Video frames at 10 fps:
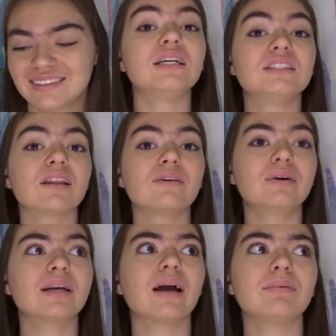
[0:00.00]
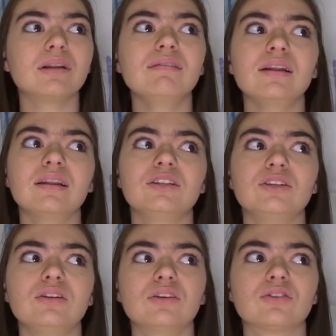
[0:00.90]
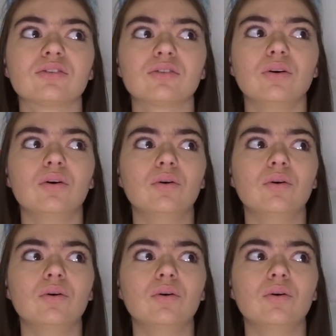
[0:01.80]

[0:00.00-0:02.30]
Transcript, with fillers: Another one, I believe that they do this